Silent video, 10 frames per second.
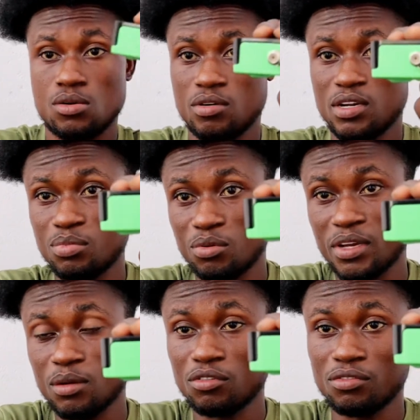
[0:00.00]
Or the
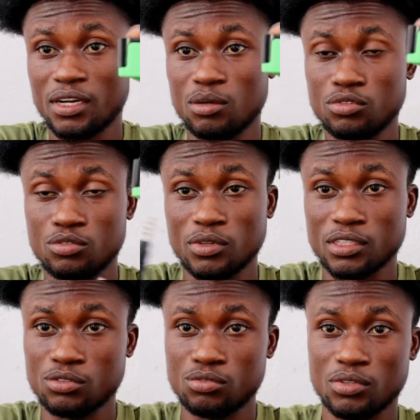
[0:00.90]
Pekonyaba for that to
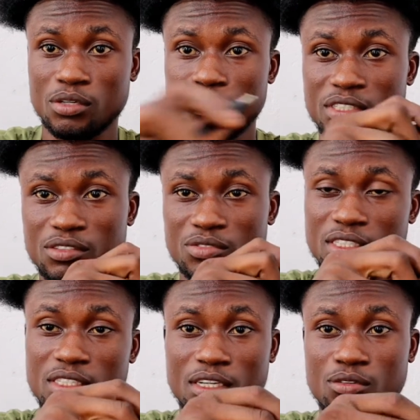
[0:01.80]
my so a receive
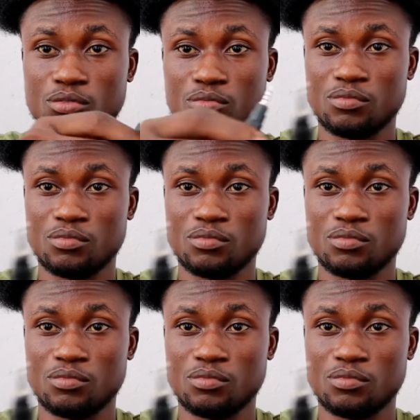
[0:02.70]
signal